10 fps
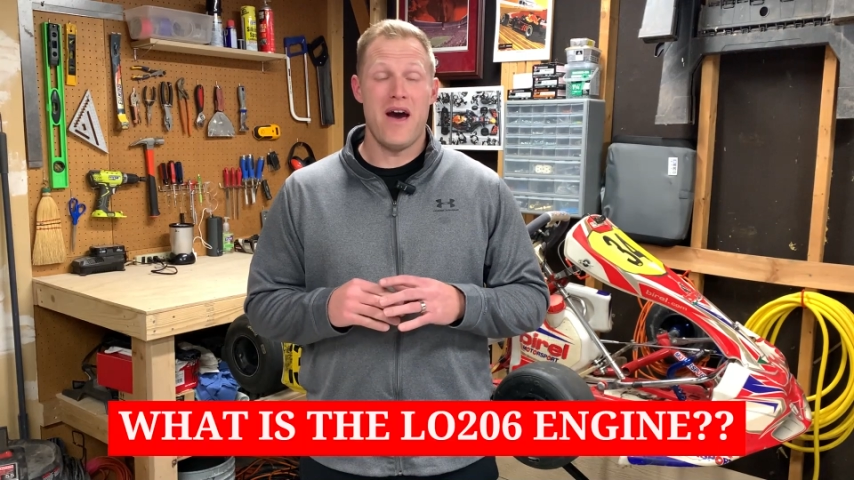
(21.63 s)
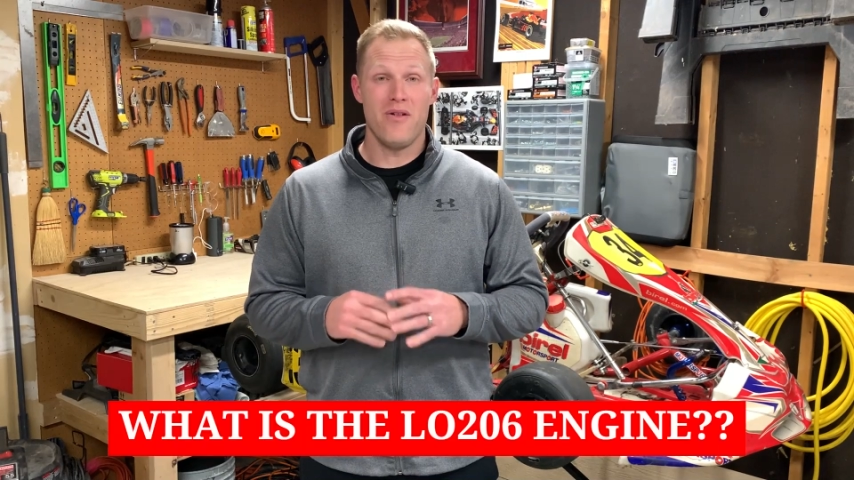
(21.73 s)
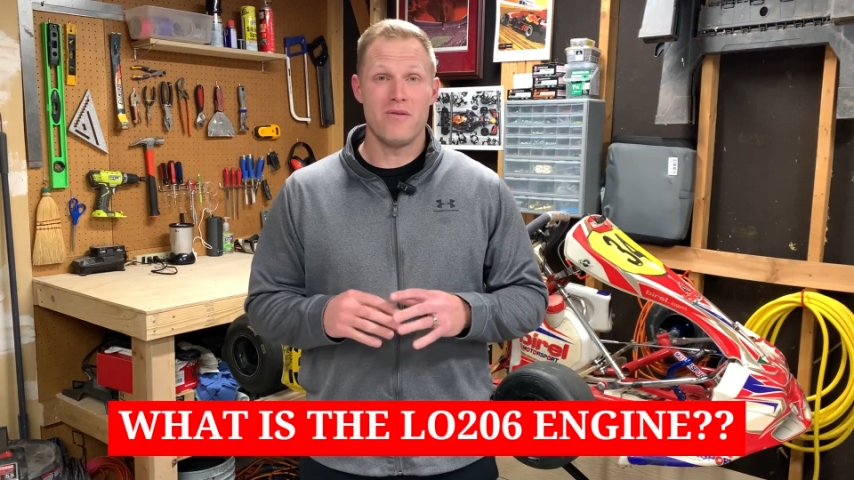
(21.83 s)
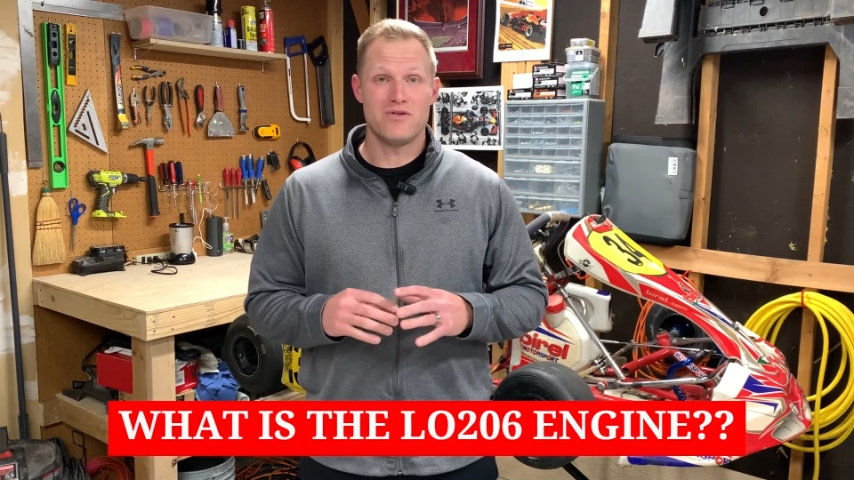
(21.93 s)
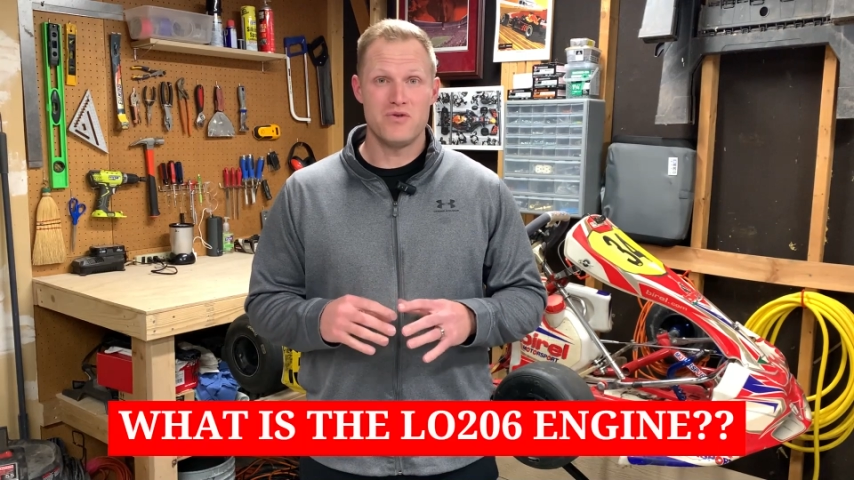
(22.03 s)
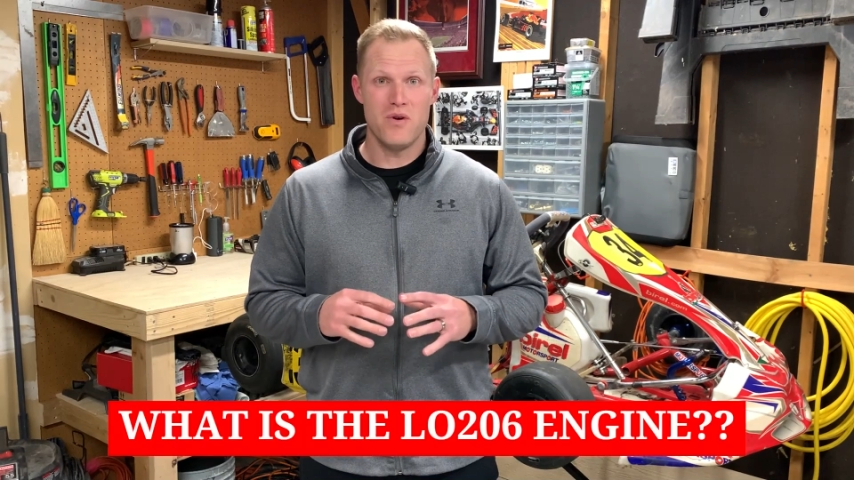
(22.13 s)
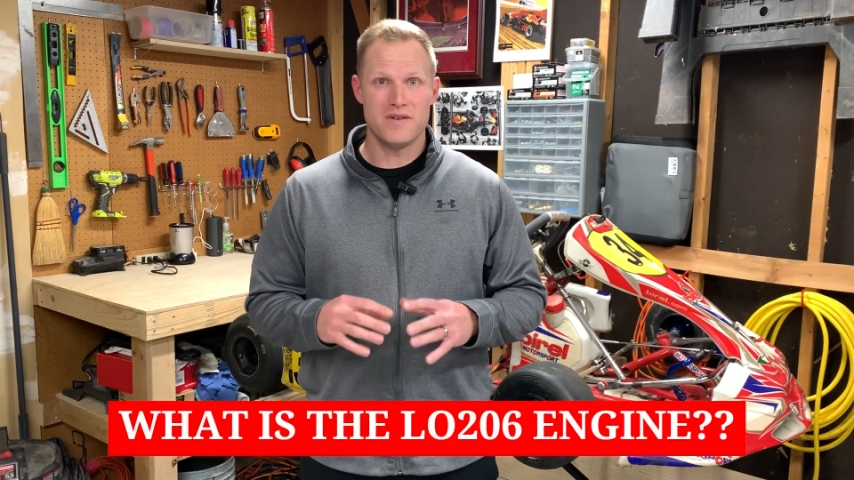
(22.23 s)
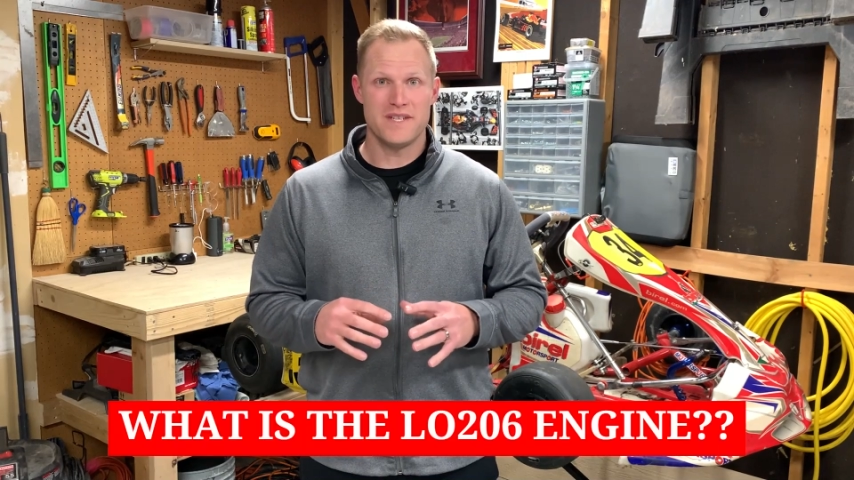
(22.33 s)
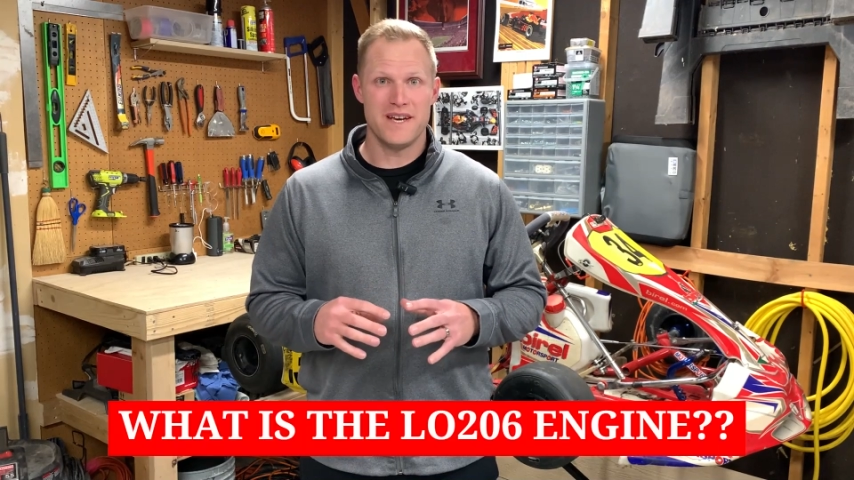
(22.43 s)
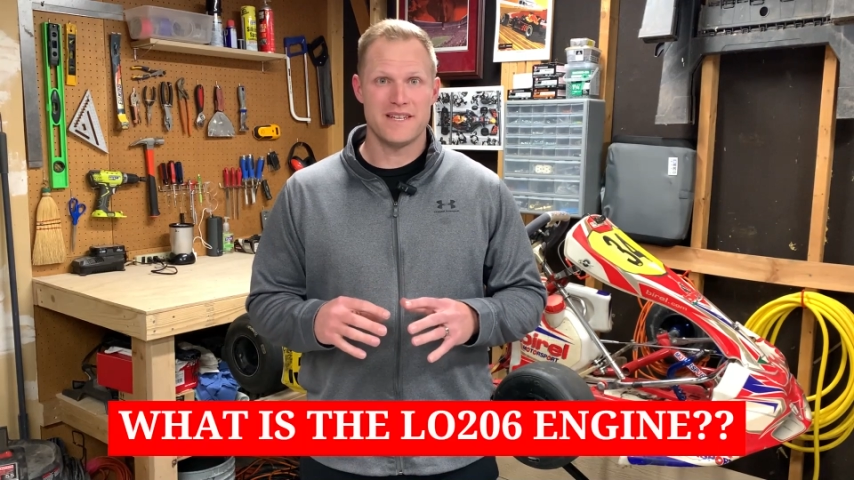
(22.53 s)

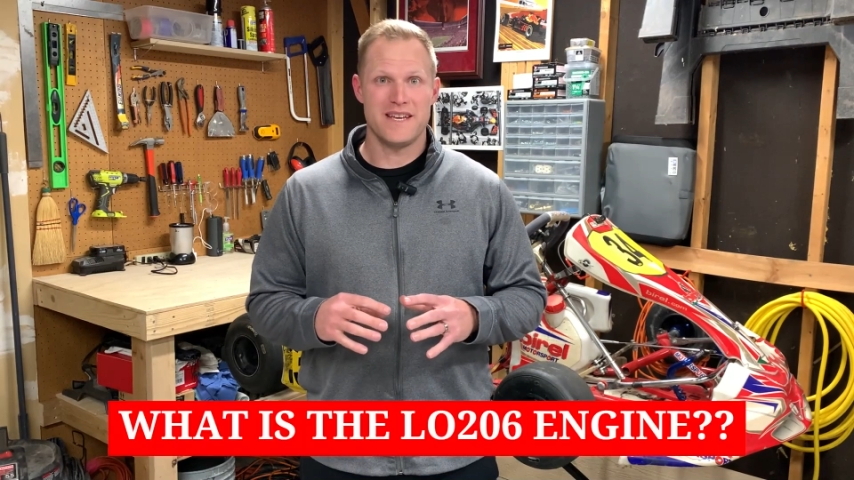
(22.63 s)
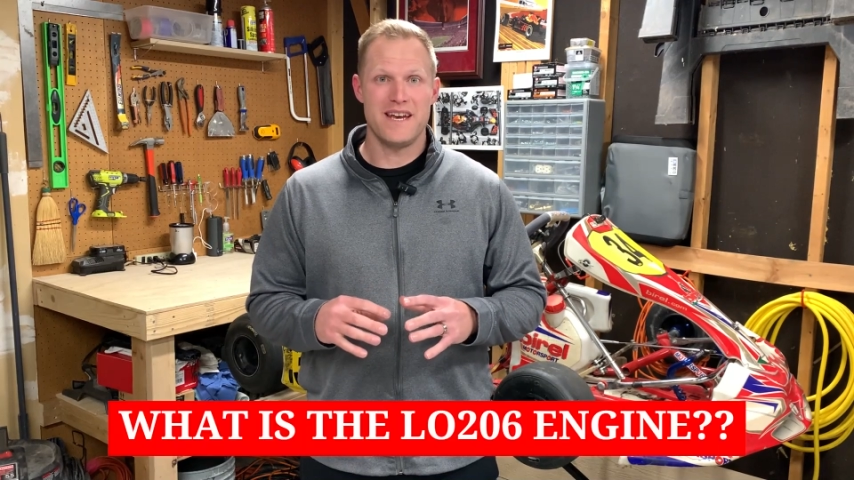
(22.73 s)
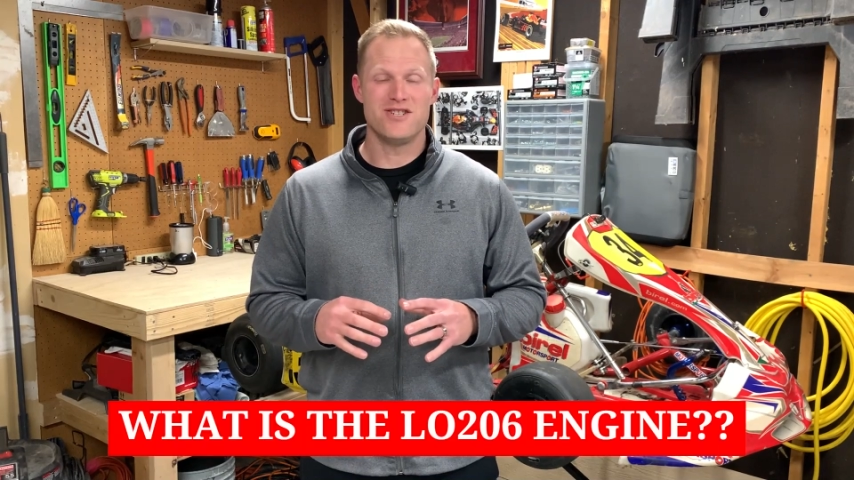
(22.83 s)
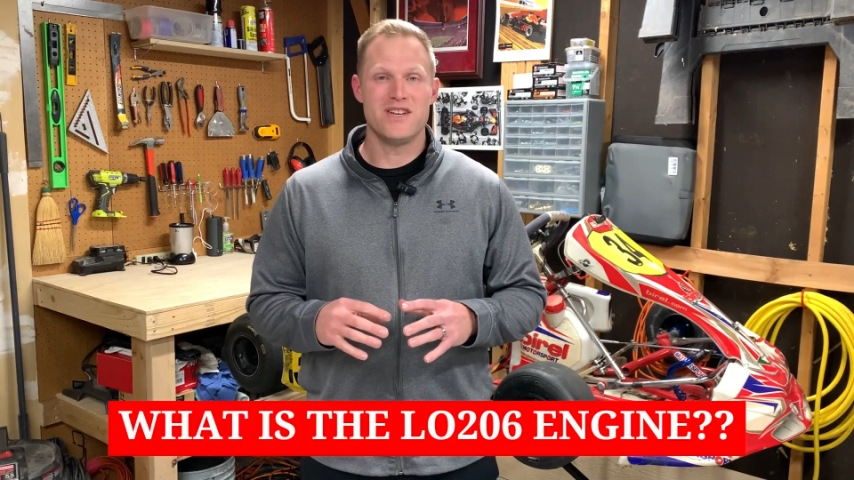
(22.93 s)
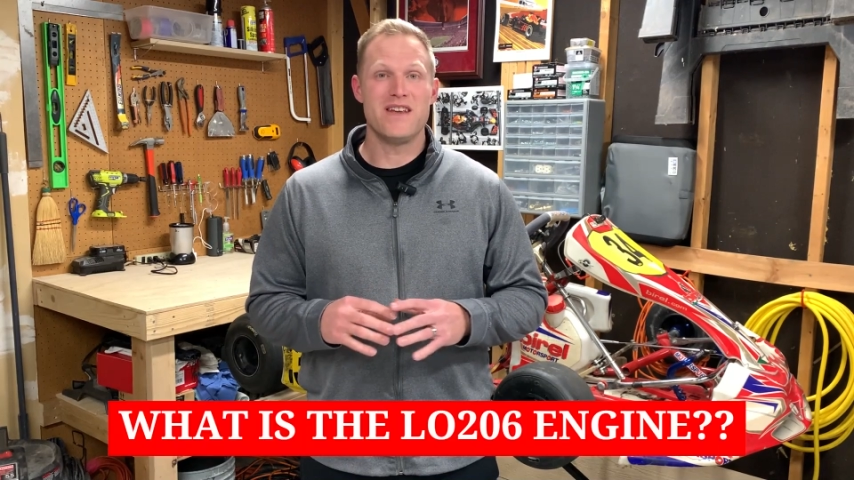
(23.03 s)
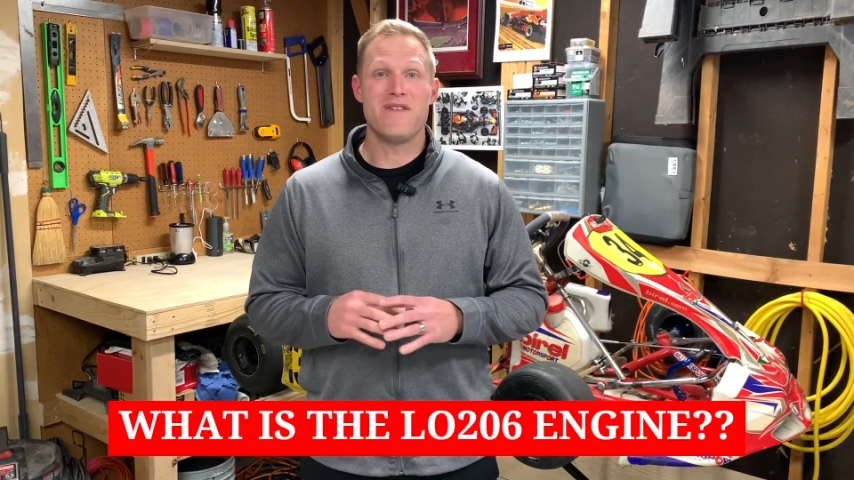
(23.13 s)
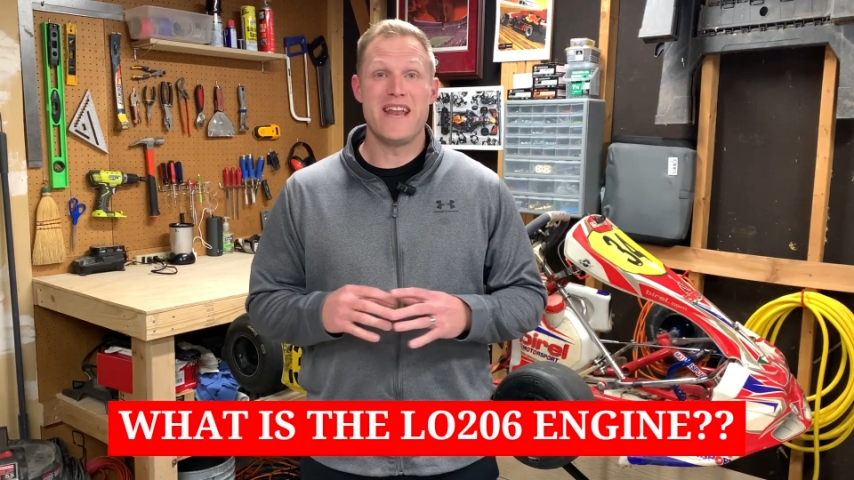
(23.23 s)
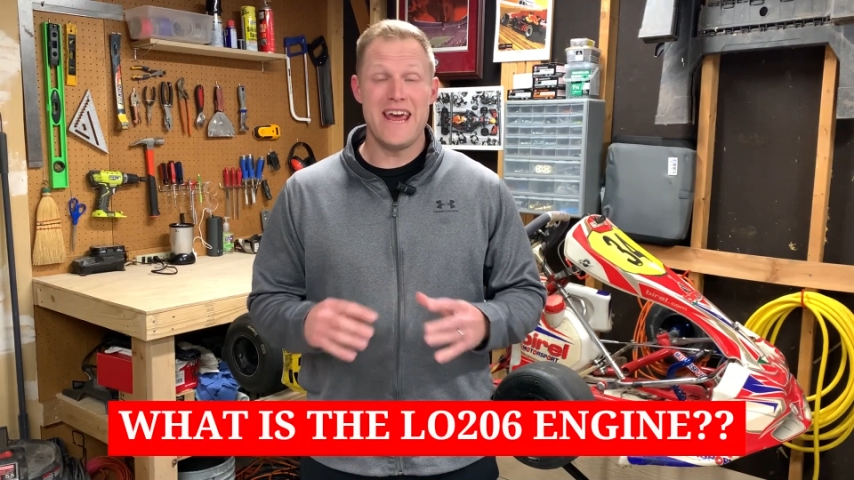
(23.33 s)
LO206 engine even